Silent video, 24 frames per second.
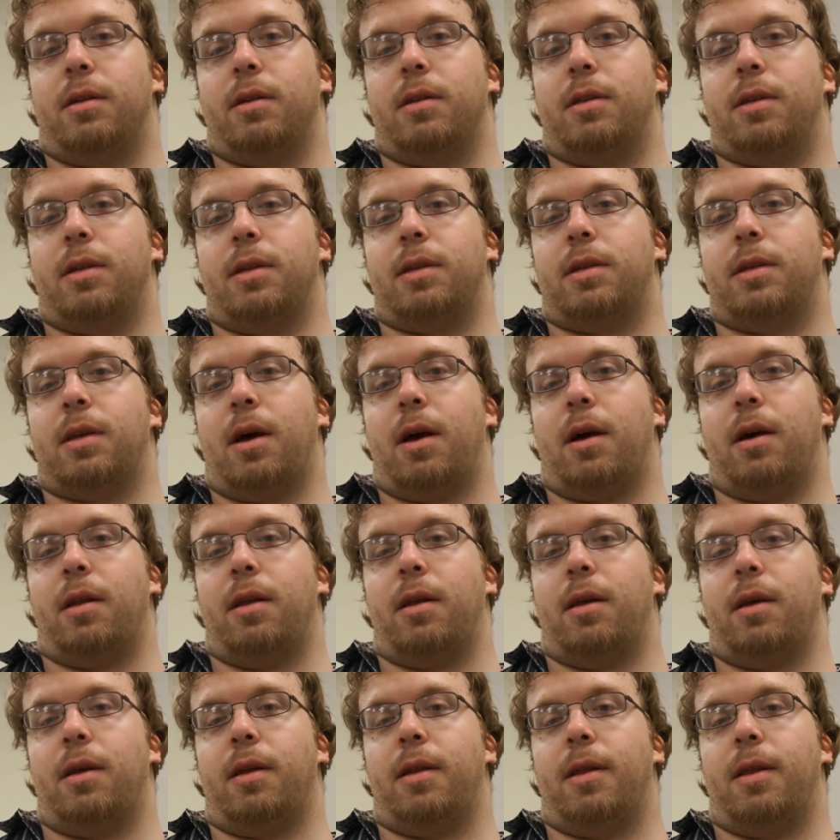
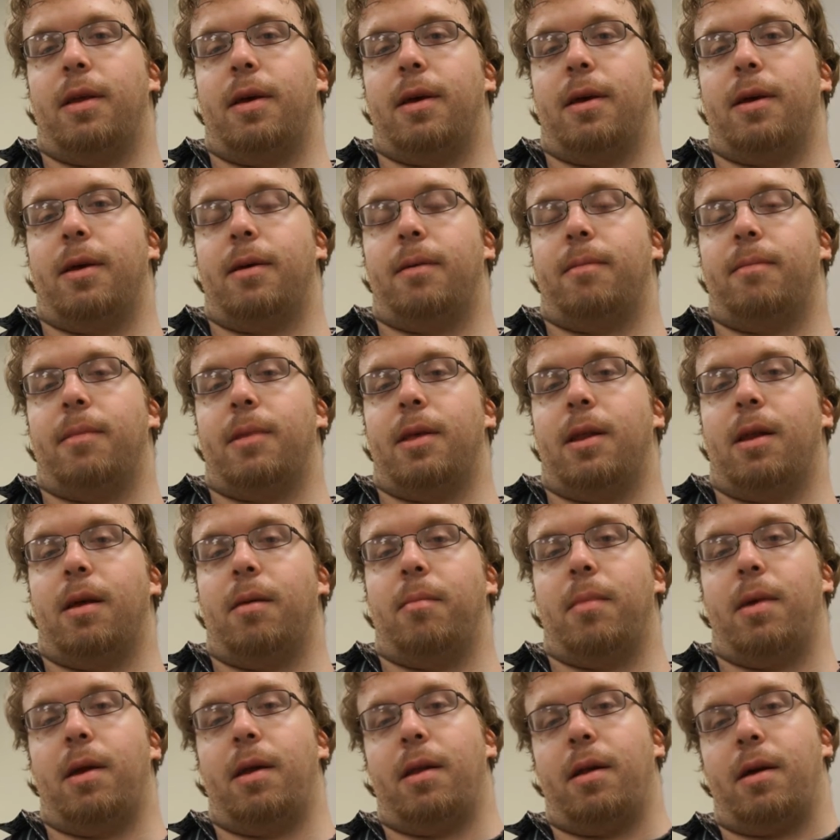decided that I
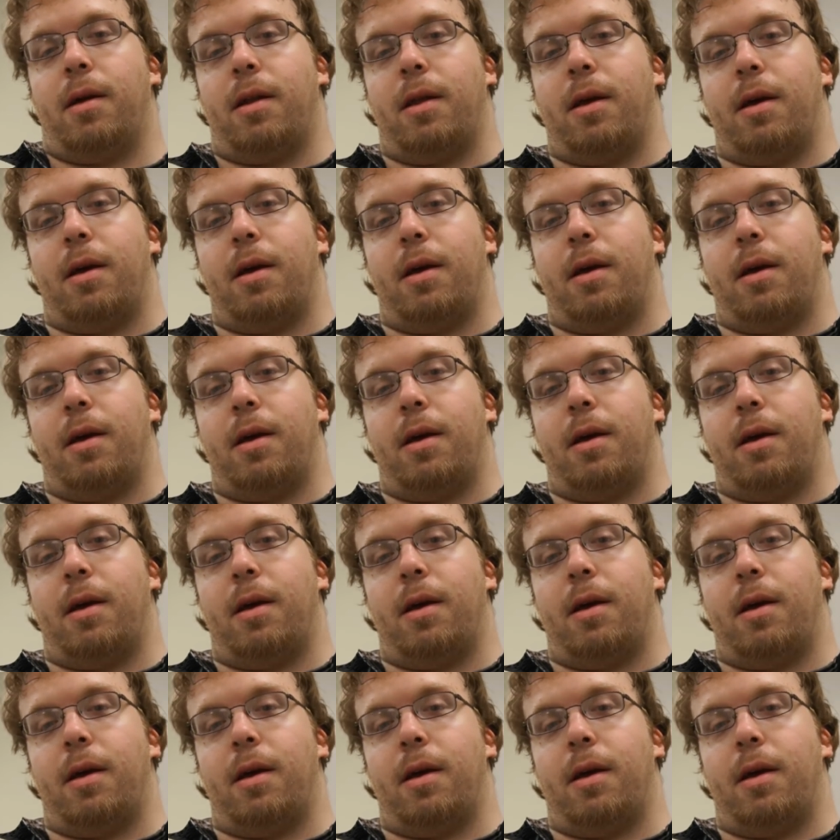may not